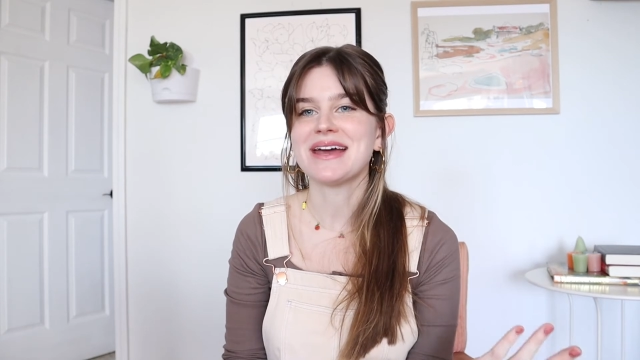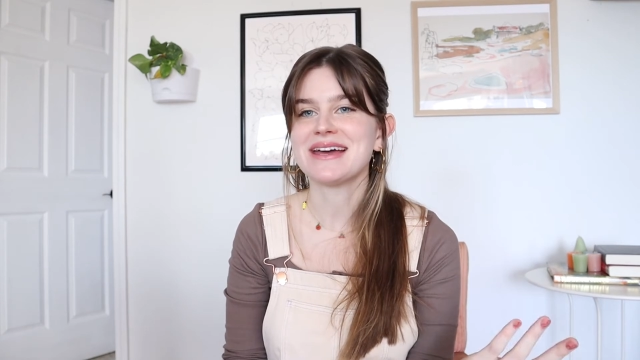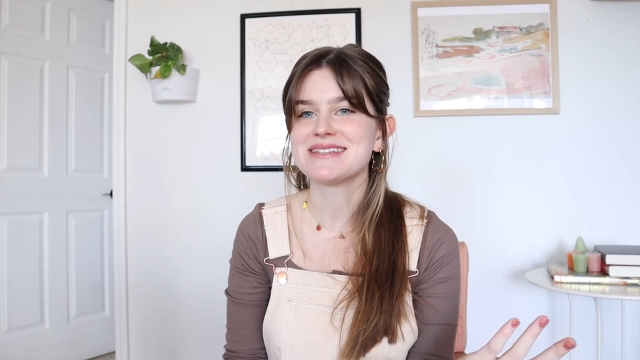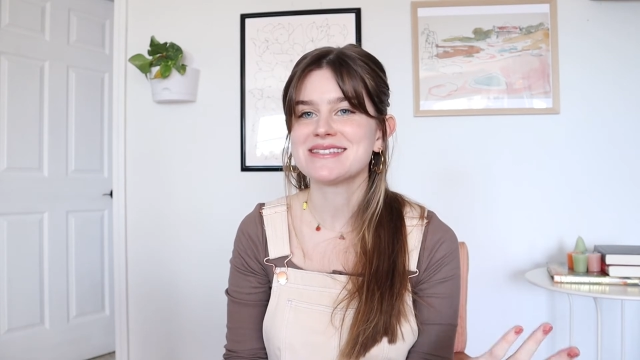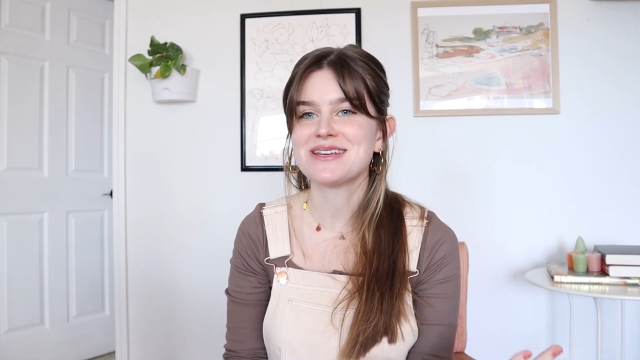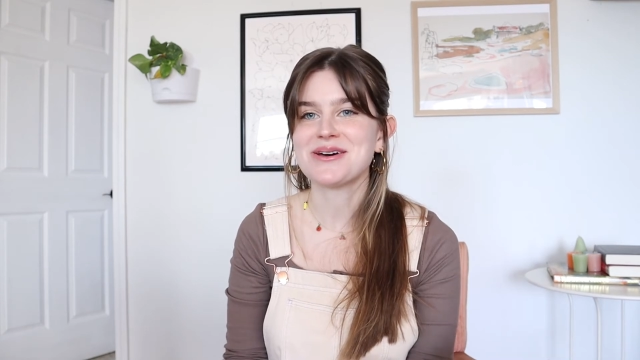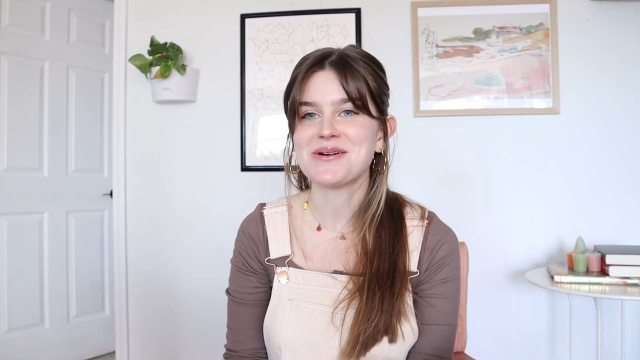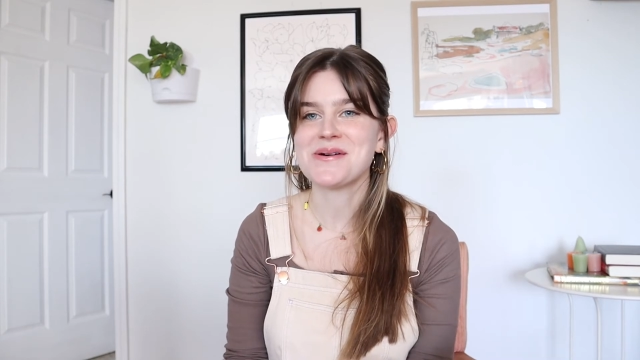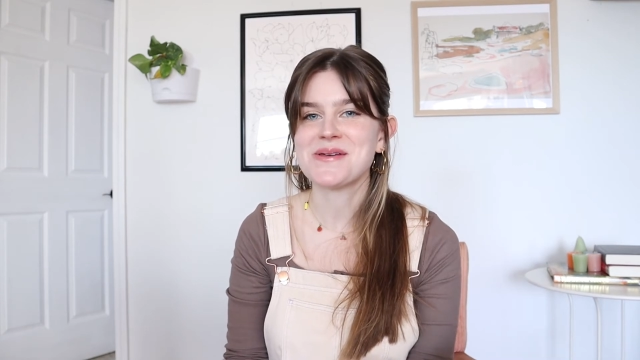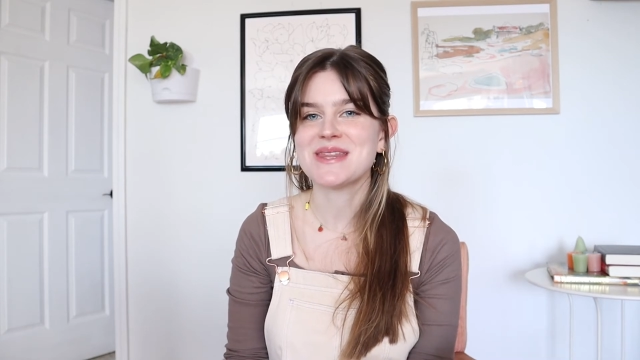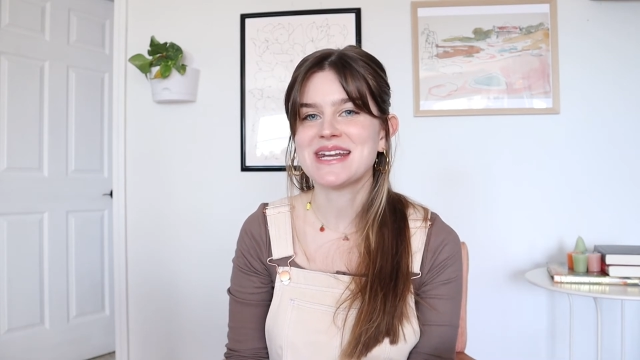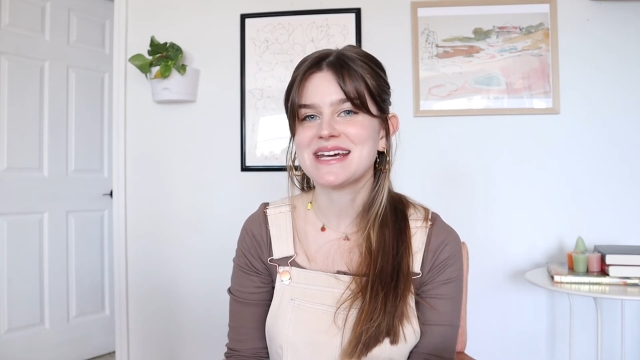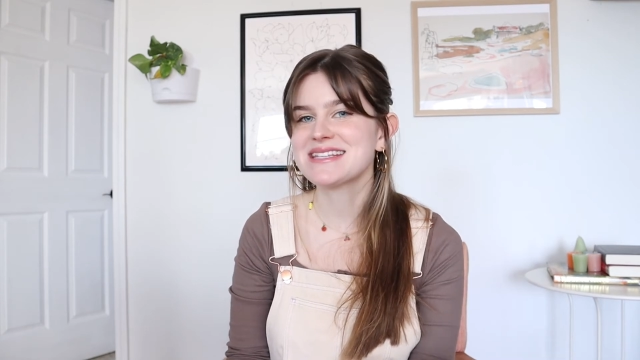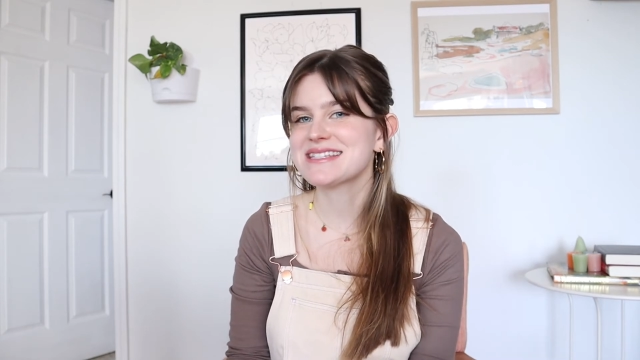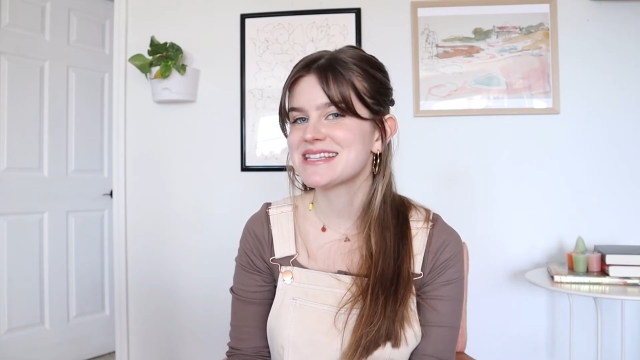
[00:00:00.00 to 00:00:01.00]
Okay, so
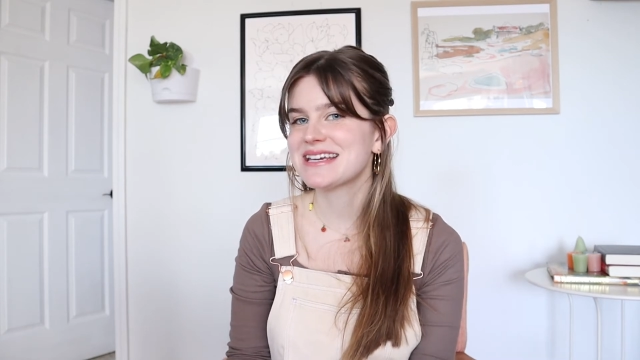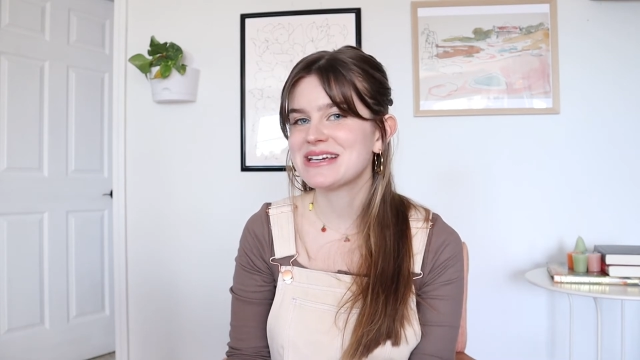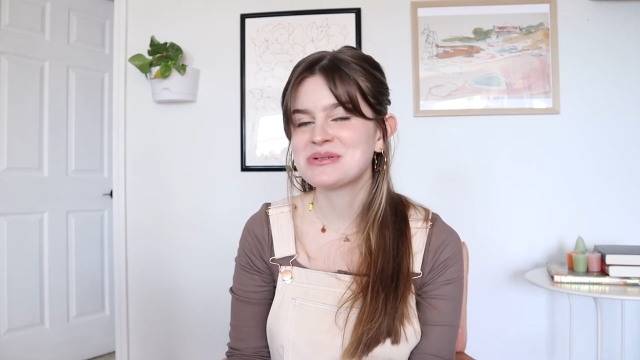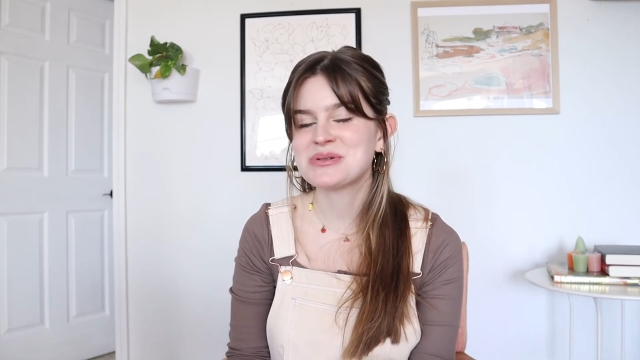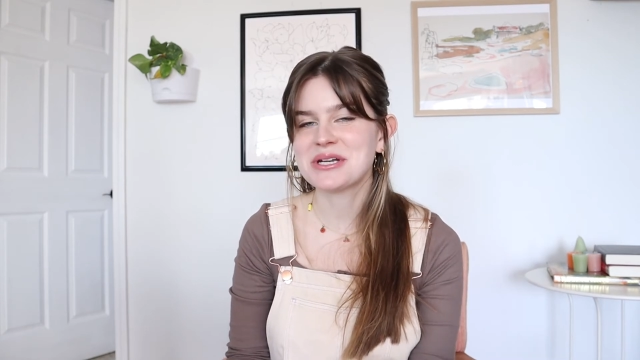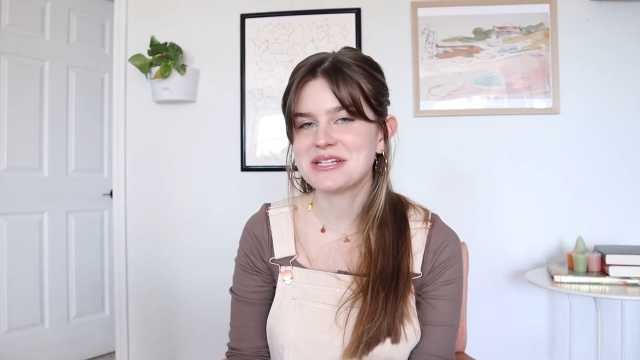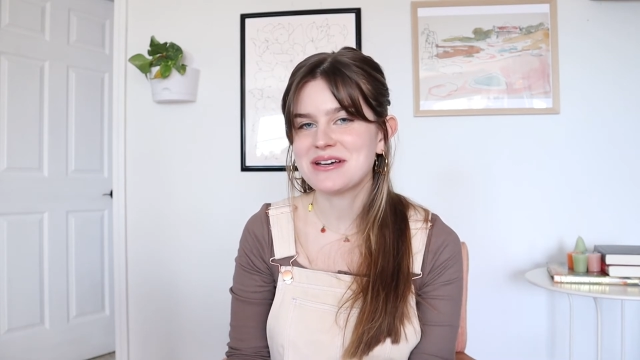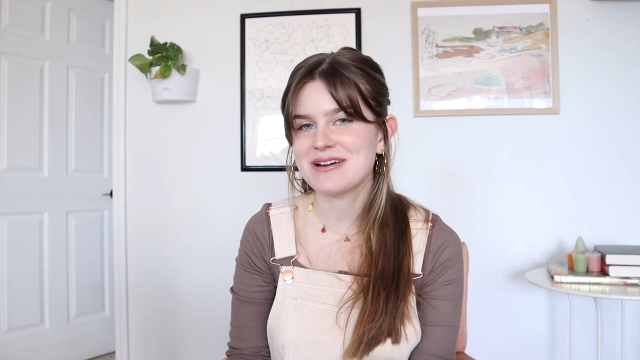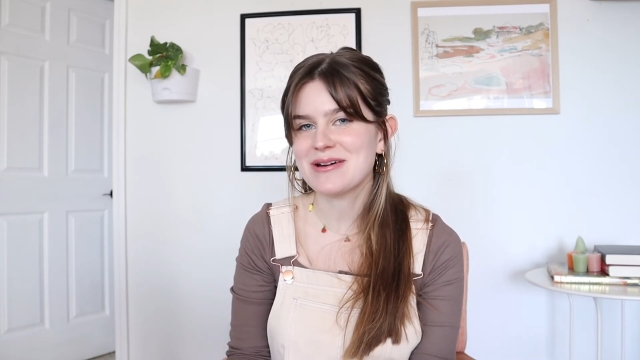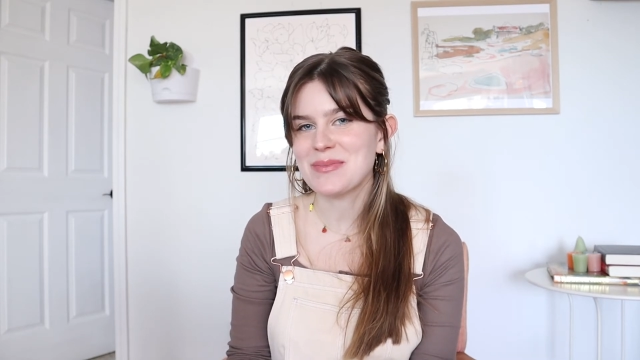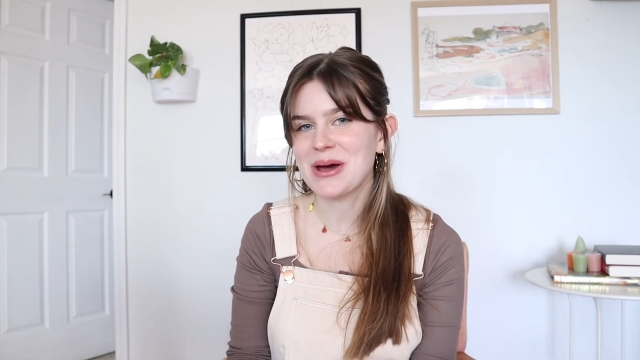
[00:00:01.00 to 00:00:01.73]
the next thing I want to talk